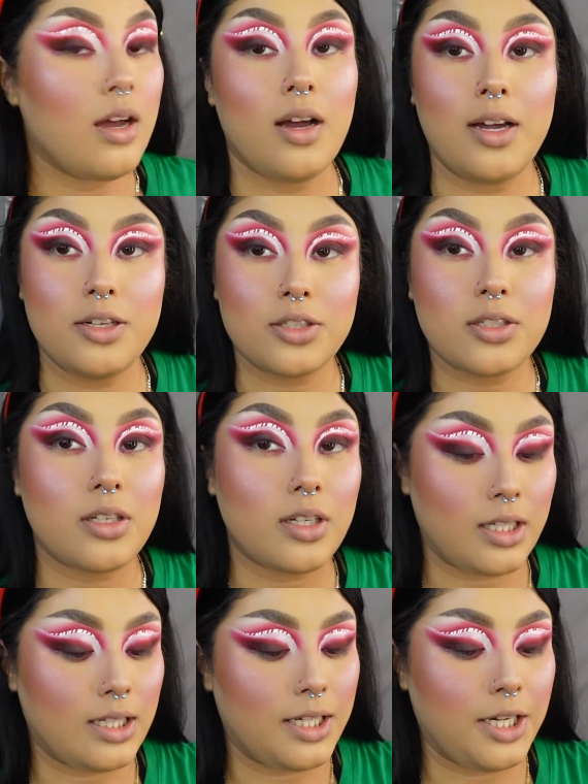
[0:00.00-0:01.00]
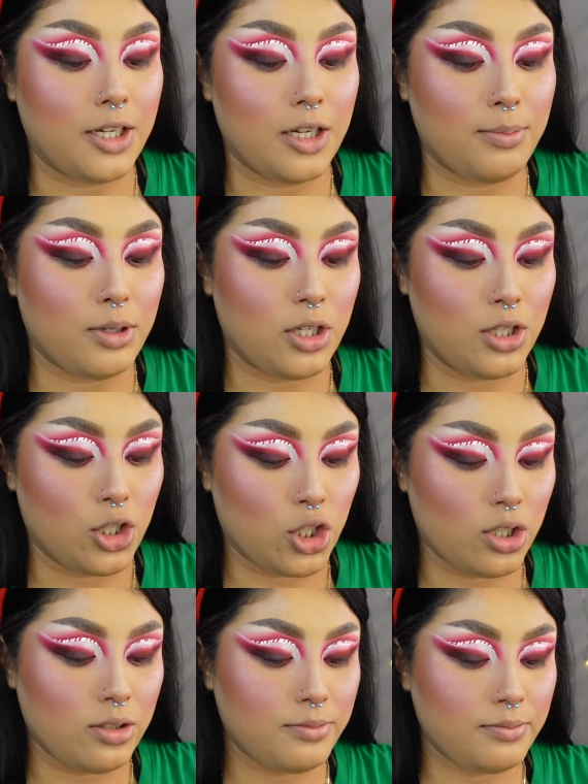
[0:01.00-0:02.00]
I'm just gonna clean up
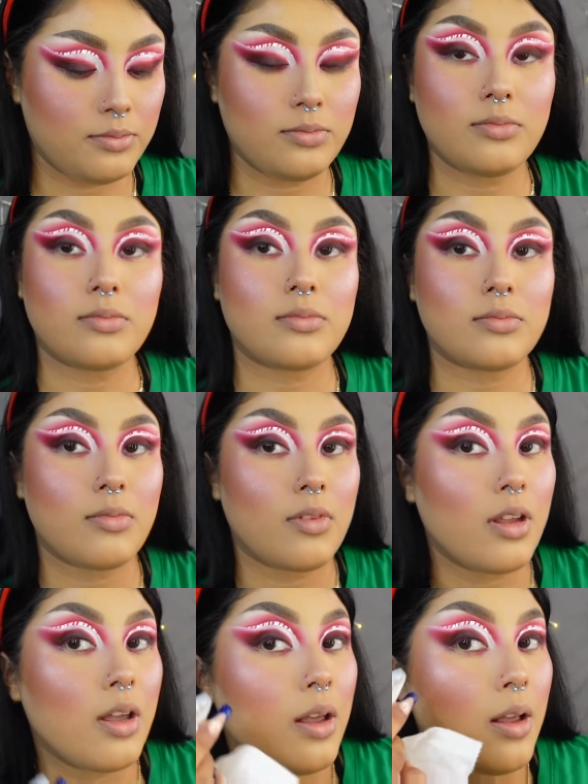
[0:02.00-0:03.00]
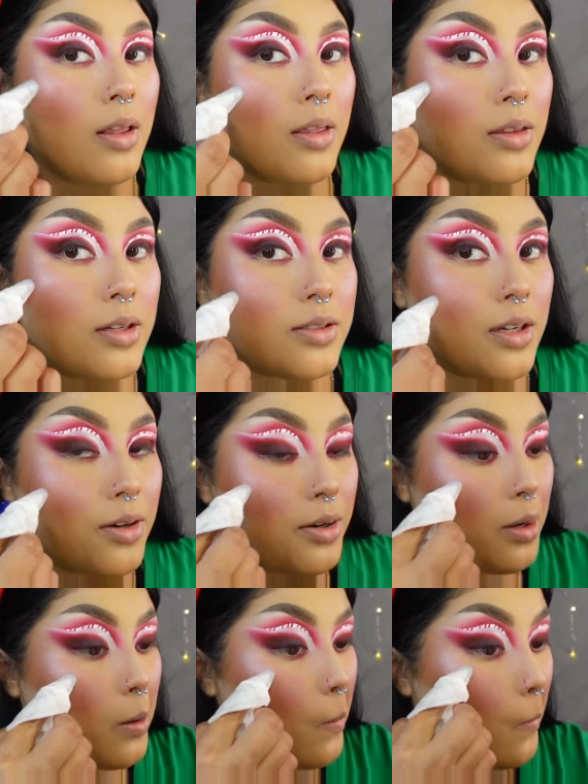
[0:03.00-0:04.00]
under this
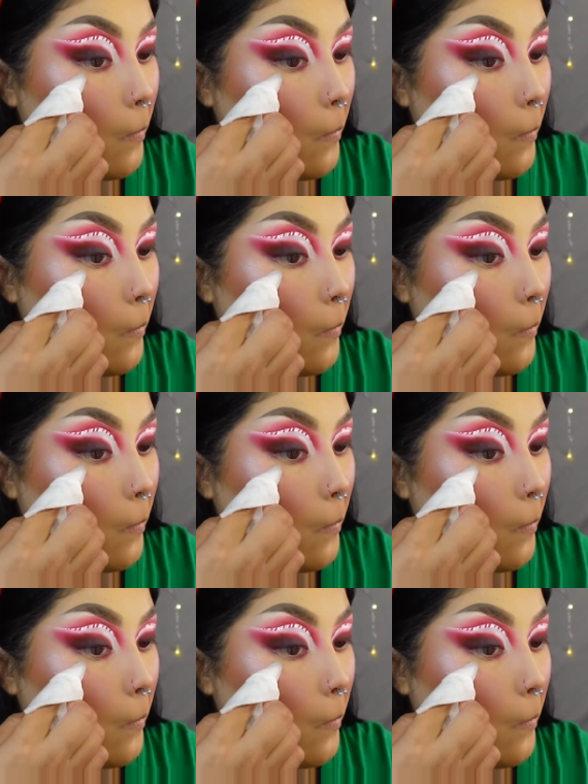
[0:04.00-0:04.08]
area.